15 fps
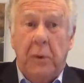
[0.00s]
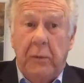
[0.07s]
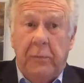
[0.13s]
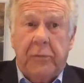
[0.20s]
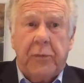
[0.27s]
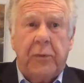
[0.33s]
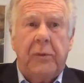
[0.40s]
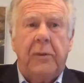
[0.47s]

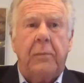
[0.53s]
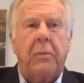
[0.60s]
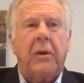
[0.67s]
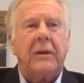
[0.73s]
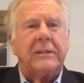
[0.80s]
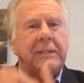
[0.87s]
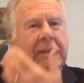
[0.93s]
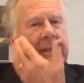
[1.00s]
through the
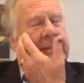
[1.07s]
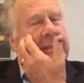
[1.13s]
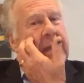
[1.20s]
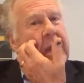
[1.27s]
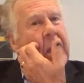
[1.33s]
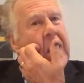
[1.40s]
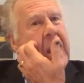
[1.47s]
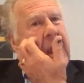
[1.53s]
process,
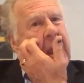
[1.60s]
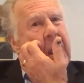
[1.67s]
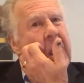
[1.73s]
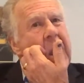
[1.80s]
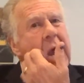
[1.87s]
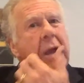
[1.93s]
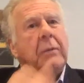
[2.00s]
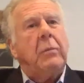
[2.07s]

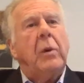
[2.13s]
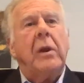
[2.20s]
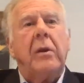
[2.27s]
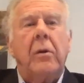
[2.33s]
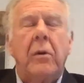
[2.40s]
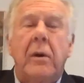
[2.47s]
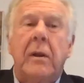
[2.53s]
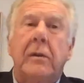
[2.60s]
and we're
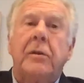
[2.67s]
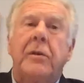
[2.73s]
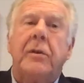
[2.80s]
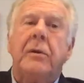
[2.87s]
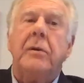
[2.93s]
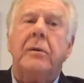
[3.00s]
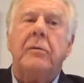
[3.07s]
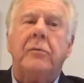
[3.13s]
going
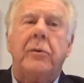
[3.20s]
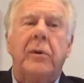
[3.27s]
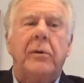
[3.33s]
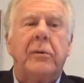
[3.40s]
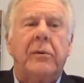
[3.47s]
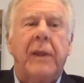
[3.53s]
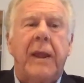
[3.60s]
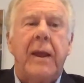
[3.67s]
to
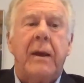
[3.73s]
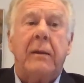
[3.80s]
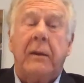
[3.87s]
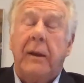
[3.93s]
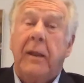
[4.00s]
drill down,